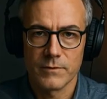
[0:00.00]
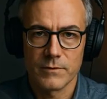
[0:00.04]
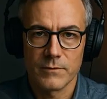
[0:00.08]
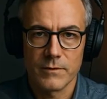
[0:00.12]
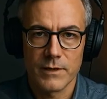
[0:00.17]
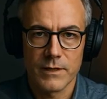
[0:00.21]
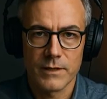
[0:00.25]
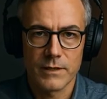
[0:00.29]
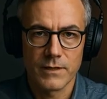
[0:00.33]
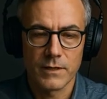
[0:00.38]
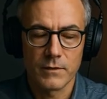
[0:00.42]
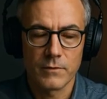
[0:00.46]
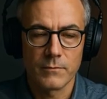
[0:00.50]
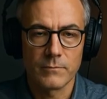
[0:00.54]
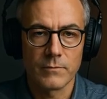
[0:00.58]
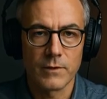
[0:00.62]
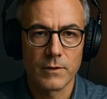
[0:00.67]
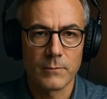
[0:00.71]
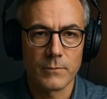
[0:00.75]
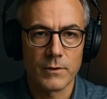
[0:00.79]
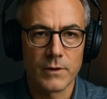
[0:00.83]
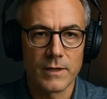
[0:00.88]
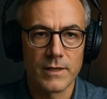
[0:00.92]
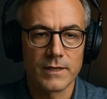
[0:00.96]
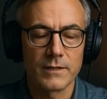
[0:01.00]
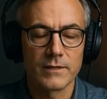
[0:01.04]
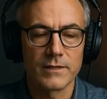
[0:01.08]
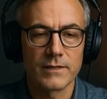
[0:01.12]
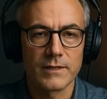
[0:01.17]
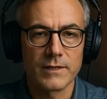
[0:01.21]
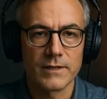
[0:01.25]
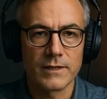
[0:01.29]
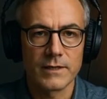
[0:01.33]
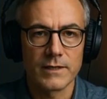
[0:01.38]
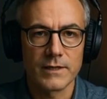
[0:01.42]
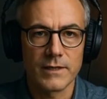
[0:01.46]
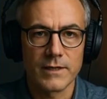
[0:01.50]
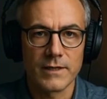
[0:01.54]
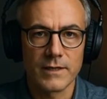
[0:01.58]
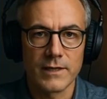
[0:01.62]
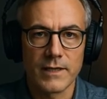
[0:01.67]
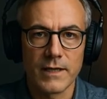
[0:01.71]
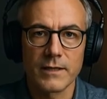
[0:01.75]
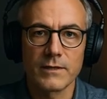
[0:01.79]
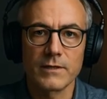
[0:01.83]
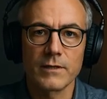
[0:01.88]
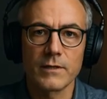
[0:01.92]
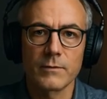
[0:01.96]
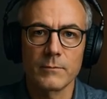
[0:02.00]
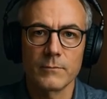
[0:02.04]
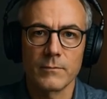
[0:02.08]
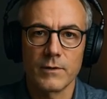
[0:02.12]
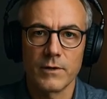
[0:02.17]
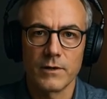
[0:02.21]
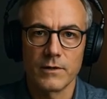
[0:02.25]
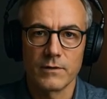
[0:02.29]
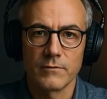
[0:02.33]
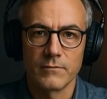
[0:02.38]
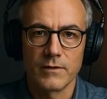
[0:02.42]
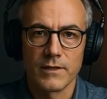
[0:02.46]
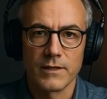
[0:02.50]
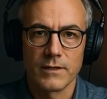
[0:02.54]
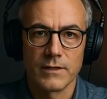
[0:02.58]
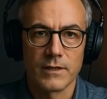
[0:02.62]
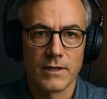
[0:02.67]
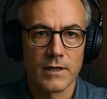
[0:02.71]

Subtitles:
think of Perplexity as the perfect